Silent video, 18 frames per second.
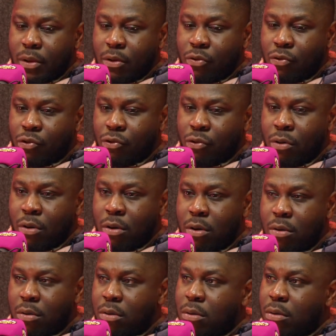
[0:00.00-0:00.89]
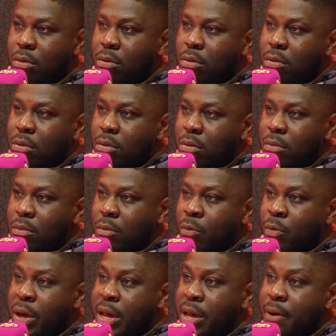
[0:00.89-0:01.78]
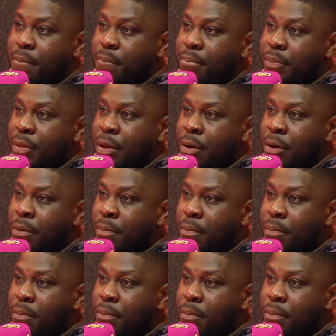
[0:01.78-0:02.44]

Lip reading: short way, you know?